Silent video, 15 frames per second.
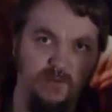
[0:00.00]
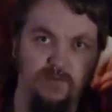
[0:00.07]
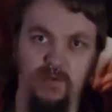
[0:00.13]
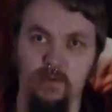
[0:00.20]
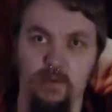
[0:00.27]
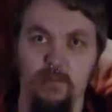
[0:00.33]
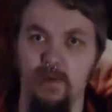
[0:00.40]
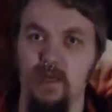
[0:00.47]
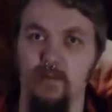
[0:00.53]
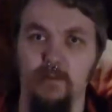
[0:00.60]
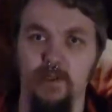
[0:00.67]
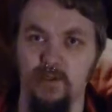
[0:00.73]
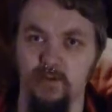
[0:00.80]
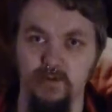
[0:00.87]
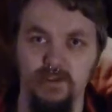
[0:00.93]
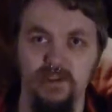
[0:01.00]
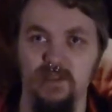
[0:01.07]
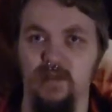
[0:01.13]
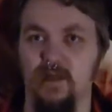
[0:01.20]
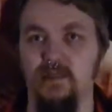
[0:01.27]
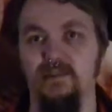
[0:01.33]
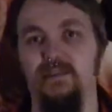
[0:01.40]
So if you want to make a
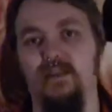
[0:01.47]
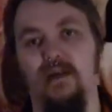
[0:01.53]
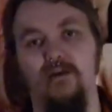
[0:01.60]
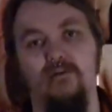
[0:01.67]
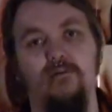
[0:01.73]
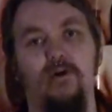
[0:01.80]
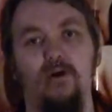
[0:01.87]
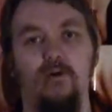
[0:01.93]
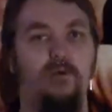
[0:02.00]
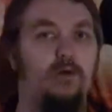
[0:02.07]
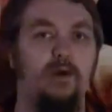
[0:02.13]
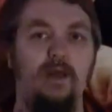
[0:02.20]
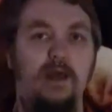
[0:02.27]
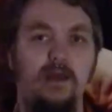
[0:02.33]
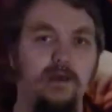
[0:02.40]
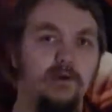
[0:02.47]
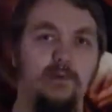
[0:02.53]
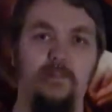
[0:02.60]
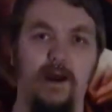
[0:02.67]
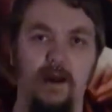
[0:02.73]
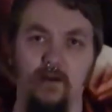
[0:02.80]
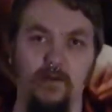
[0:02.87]
Medusa that instead of her looking at
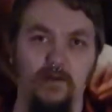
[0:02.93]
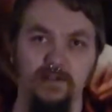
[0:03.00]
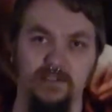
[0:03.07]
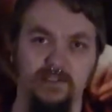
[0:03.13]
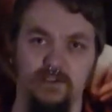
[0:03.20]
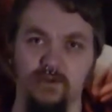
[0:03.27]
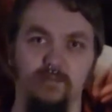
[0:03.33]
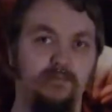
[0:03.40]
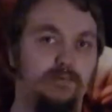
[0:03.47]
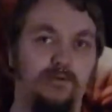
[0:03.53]
you and paralyzes you,